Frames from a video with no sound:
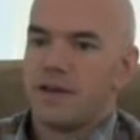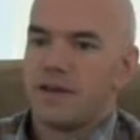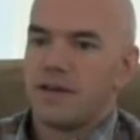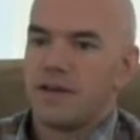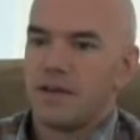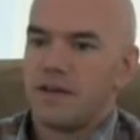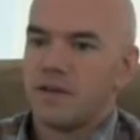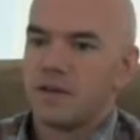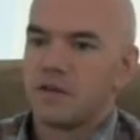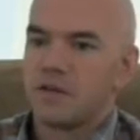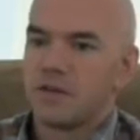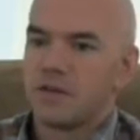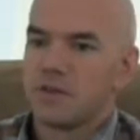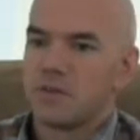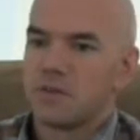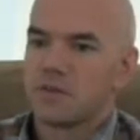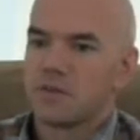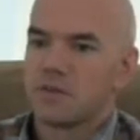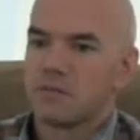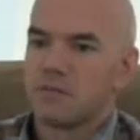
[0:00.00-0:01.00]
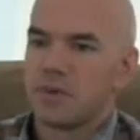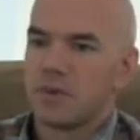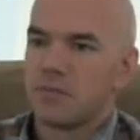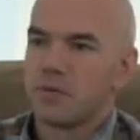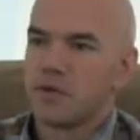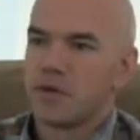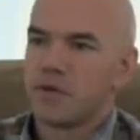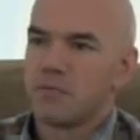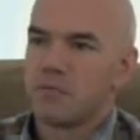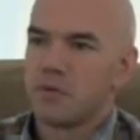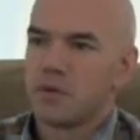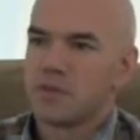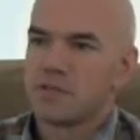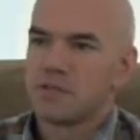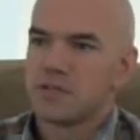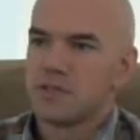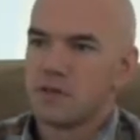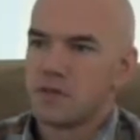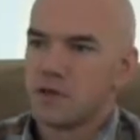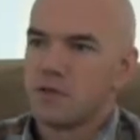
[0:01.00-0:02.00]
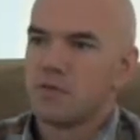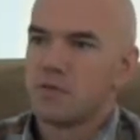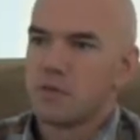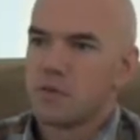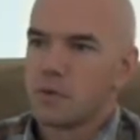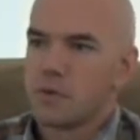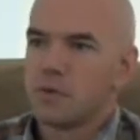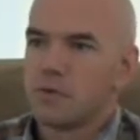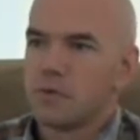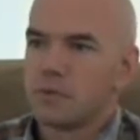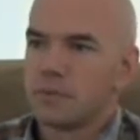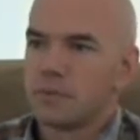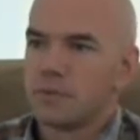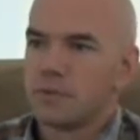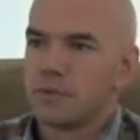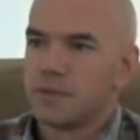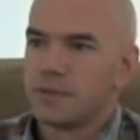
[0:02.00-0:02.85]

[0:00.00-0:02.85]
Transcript: they know that those people have reason to overthrow them.